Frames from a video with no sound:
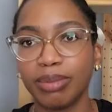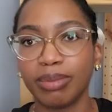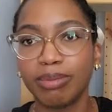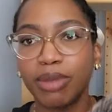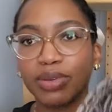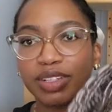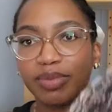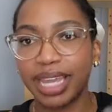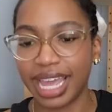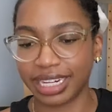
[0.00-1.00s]
most of
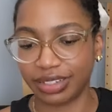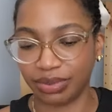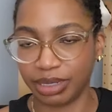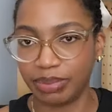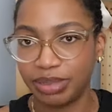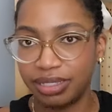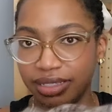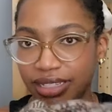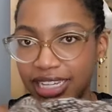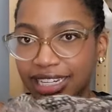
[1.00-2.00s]
my active whips
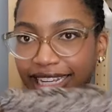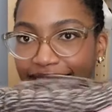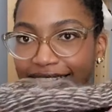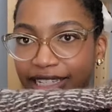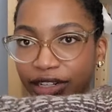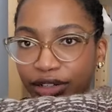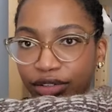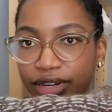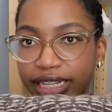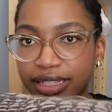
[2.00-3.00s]
in like these little
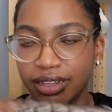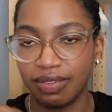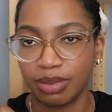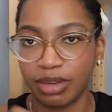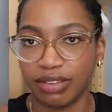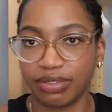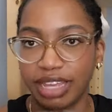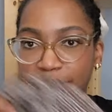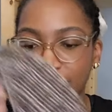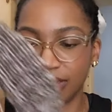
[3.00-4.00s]
crates I got them off
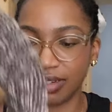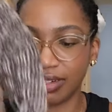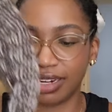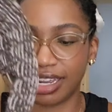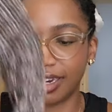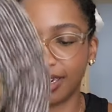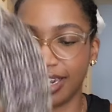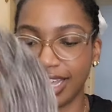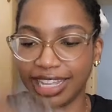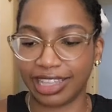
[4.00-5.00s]
Amazon, and
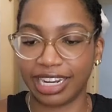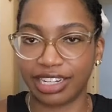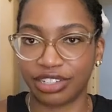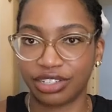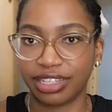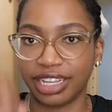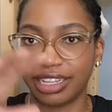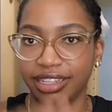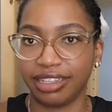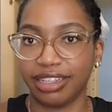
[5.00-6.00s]
I like that I can just like
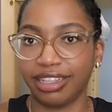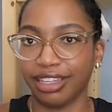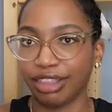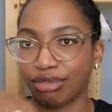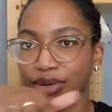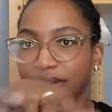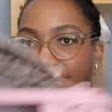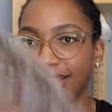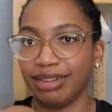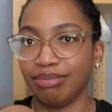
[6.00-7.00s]
throw it
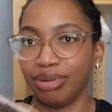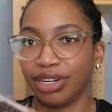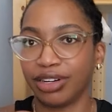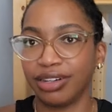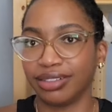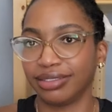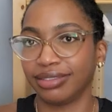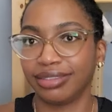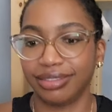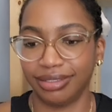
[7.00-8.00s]
and put it on
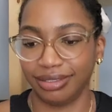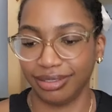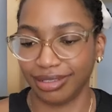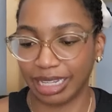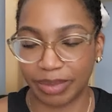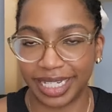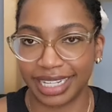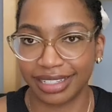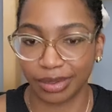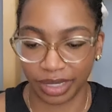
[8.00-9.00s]
like my
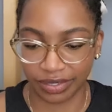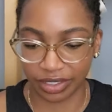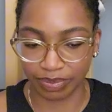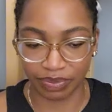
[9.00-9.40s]
desk or whatever,